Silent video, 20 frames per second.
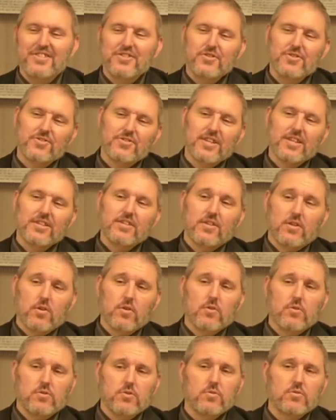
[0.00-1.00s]
she said her
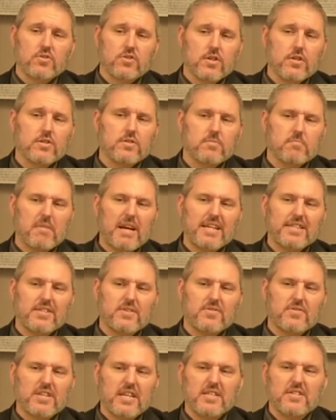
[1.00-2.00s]
two sons, my two
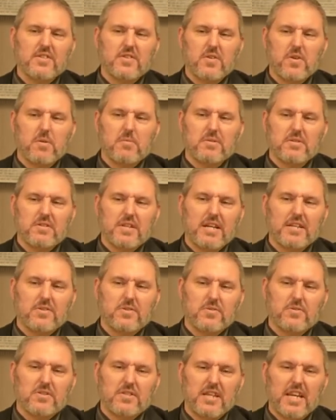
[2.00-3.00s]
sons are
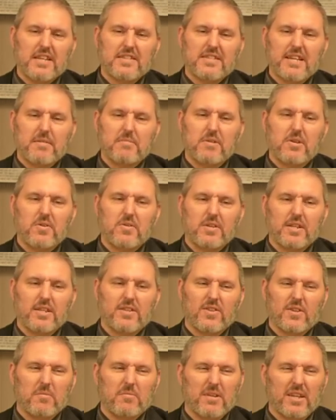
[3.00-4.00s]
homosexuals, and yes, I'm going in there.
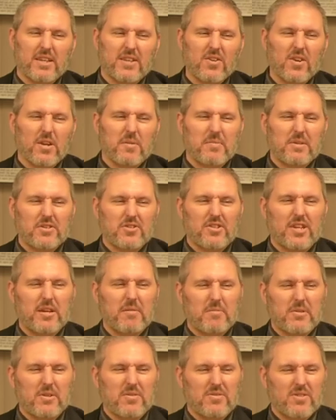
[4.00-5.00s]
I'm like, you ought to be ashamed
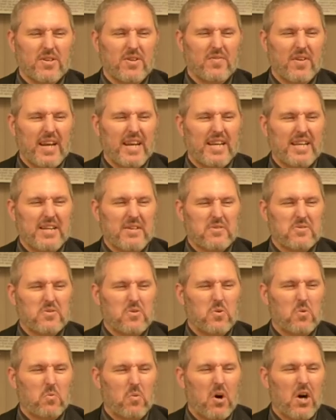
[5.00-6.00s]
of yourself, 80 years
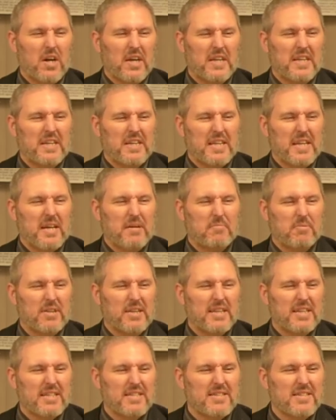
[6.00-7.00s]
old, walking into that
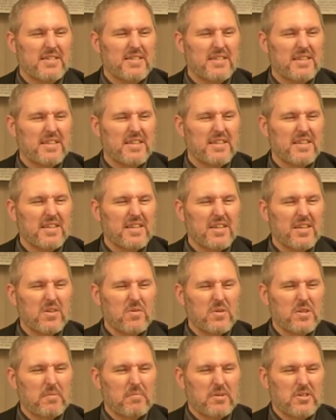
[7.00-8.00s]
place
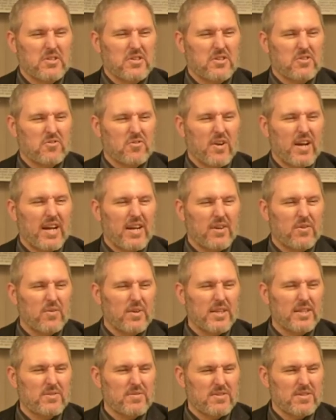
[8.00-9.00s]
with a bunch of drag
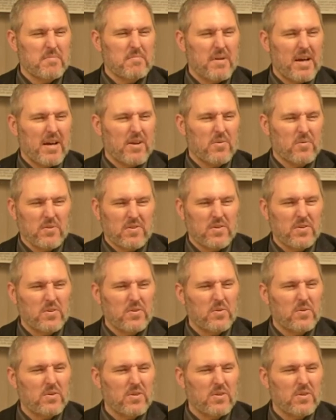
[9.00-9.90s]
queens. What's the matter with you?